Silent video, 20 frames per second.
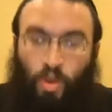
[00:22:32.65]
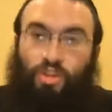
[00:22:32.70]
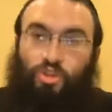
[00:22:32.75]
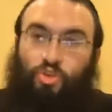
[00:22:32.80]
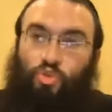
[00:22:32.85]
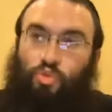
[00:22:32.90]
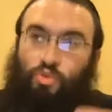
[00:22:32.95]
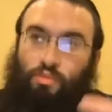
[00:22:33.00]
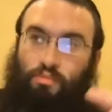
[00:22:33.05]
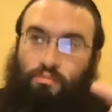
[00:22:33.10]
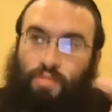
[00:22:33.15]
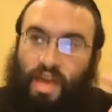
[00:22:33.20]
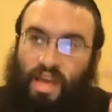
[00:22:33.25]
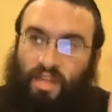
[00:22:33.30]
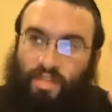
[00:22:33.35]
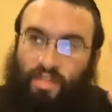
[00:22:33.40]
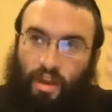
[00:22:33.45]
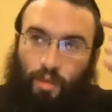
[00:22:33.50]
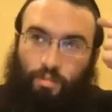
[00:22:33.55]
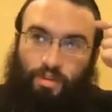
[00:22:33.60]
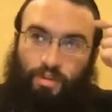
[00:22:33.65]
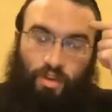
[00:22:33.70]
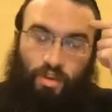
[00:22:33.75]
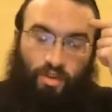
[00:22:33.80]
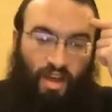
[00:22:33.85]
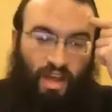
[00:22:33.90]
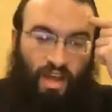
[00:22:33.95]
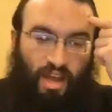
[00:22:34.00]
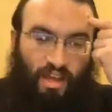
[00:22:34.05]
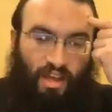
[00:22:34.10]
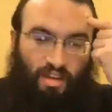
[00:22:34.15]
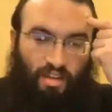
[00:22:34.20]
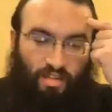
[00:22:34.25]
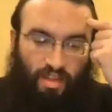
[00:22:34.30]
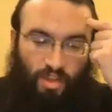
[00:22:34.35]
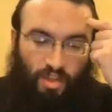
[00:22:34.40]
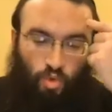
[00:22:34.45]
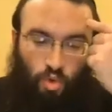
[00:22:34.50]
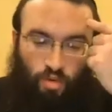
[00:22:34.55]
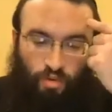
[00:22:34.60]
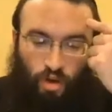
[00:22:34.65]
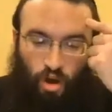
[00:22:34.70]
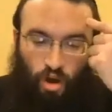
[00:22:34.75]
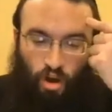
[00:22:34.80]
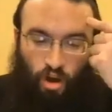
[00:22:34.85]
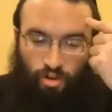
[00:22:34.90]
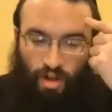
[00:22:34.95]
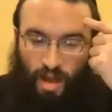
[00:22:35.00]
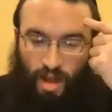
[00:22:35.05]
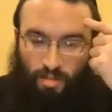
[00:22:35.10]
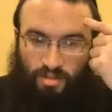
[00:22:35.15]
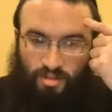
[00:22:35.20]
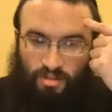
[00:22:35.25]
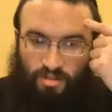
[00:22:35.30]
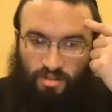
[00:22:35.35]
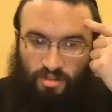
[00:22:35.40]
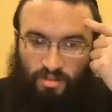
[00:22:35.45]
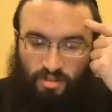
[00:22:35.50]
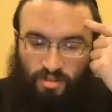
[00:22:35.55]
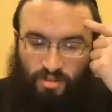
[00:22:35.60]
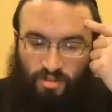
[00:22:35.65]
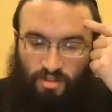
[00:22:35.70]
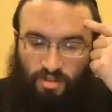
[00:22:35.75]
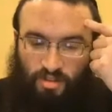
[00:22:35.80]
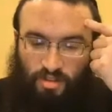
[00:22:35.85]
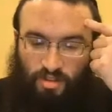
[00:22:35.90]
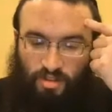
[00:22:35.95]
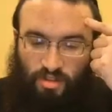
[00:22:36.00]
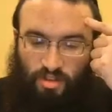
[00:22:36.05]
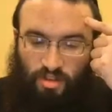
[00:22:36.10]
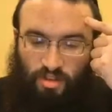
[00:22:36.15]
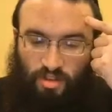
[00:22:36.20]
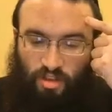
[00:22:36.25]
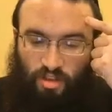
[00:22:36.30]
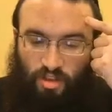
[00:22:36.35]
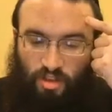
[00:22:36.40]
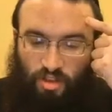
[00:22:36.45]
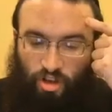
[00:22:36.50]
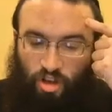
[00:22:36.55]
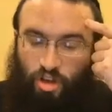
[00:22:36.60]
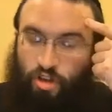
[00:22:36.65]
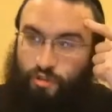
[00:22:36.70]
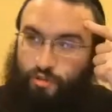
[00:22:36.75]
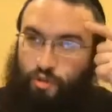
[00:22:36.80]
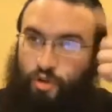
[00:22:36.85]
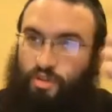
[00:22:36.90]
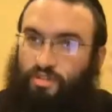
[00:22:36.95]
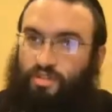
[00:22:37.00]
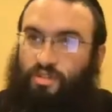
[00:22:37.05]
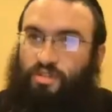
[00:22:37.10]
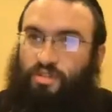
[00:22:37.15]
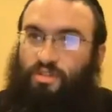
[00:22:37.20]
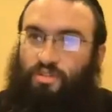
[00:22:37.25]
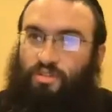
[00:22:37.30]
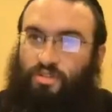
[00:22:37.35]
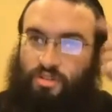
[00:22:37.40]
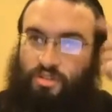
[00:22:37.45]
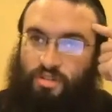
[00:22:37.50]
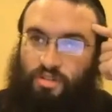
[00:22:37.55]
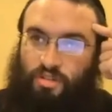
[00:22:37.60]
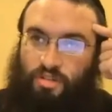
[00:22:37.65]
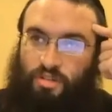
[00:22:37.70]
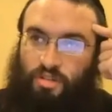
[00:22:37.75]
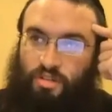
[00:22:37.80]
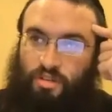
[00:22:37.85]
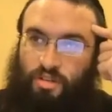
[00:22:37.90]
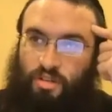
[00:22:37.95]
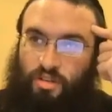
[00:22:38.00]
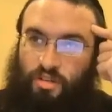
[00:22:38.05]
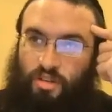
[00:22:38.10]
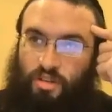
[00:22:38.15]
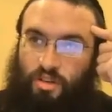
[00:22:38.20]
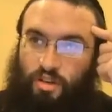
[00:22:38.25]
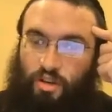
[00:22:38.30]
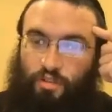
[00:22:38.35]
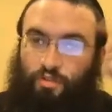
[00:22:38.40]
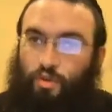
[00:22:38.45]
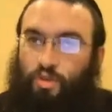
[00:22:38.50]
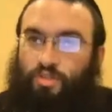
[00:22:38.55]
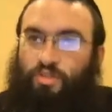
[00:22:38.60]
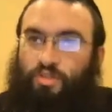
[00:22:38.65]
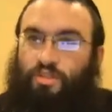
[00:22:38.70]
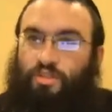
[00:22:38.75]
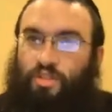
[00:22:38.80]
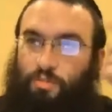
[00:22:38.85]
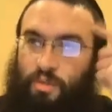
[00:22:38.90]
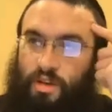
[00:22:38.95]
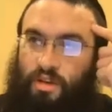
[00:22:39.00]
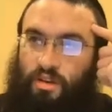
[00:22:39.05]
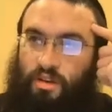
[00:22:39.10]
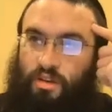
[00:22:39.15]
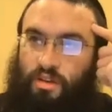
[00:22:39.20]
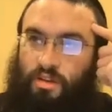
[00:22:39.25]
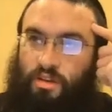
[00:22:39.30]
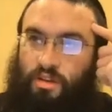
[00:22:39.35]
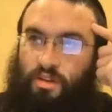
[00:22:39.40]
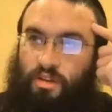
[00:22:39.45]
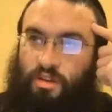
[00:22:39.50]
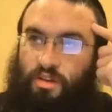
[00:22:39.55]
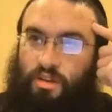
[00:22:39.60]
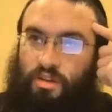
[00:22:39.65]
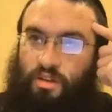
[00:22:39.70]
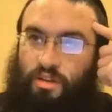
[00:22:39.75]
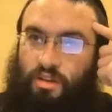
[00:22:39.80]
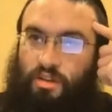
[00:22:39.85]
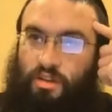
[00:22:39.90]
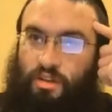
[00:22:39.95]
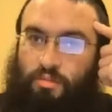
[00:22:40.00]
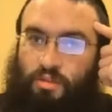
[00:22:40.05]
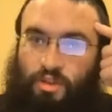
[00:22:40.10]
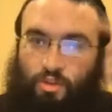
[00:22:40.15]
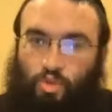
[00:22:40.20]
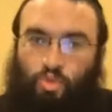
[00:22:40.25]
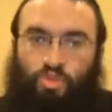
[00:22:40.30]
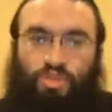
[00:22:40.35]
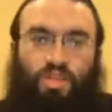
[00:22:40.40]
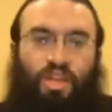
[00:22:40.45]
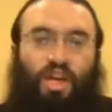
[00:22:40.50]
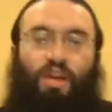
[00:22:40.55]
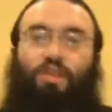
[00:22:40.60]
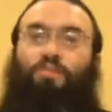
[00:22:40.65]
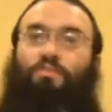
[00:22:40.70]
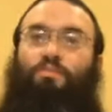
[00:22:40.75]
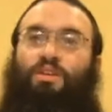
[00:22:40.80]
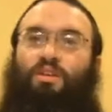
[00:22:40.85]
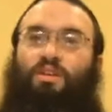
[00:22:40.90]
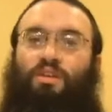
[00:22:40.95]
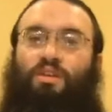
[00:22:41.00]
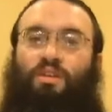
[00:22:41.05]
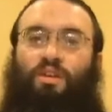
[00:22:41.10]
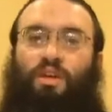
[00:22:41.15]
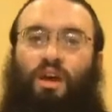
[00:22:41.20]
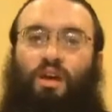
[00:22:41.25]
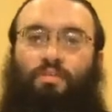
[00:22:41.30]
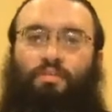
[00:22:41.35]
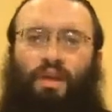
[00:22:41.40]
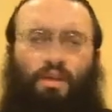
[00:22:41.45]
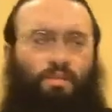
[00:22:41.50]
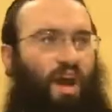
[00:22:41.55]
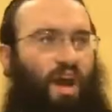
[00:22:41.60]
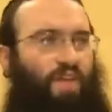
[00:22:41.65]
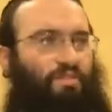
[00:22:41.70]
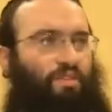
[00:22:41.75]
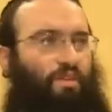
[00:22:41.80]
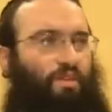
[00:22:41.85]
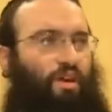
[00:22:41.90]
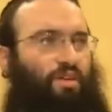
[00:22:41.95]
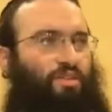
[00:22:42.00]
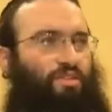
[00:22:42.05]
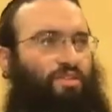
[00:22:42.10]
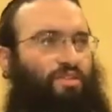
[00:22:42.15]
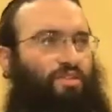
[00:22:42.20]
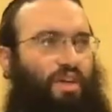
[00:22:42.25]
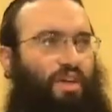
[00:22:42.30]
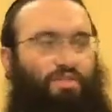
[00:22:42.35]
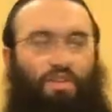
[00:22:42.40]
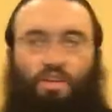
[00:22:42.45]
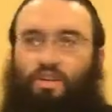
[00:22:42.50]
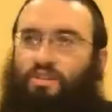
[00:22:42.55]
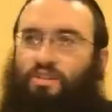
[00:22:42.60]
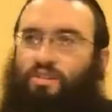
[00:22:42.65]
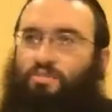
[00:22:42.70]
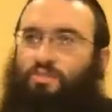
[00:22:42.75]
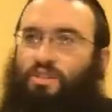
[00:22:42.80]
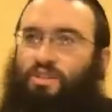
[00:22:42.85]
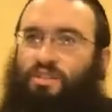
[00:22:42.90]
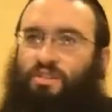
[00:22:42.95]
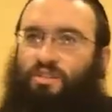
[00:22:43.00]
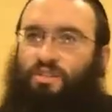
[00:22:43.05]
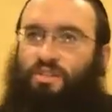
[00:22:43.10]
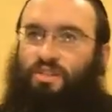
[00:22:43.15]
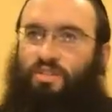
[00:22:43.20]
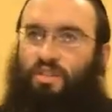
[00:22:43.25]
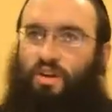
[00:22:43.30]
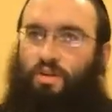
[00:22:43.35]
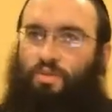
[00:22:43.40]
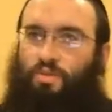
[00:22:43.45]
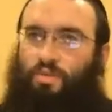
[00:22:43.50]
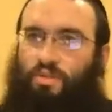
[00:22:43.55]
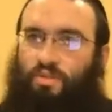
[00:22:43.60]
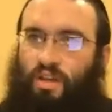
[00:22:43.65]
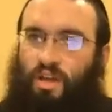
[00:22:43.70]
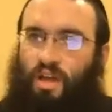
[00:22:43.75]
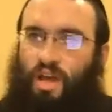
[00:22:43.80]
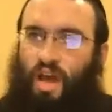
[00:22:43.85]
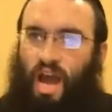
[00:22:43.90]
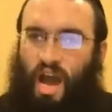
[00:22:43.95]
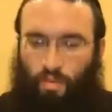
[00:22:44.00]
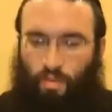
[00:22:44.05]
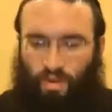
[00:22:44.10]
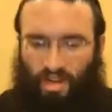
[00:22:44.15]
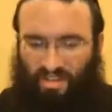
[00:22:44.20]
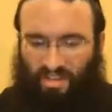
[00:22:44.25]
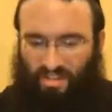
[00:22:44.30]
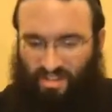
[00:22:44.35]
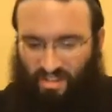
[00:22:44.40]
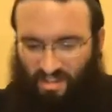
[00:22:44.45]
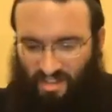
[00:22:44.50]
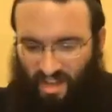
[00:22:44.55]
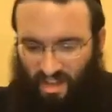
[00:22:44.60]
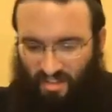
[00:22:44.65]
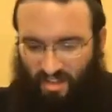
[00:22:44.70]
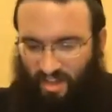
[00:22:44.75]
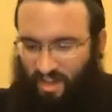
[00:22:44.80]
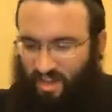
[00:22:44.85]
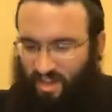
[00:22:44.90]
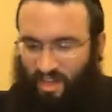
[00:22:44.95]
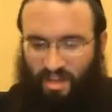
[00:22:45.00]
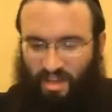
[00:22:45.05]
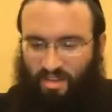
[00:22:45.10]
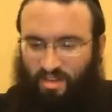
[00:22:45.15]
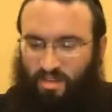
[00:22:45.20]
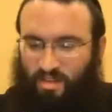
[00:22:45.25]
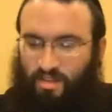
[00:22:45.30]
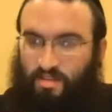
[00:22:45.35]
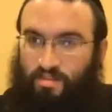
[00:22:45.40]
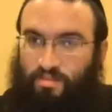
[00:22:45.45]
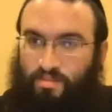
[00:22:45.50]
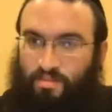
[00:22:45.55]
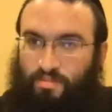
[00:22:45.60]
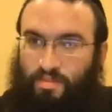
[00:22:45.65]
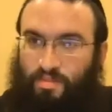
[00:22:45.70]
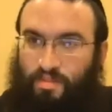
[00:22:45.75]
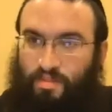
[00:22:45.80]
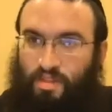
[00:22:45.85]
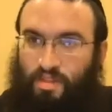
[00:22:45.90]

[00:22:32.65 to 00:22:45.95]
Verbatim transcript: But when you make that up in your head that you have harder obstacles, you're going to fall into yish. You're going to fall into despair. Because who's going to help me? I have the hardest, I have the hardest manias in the entire world. I want to get to the tzaddik, I can't get there.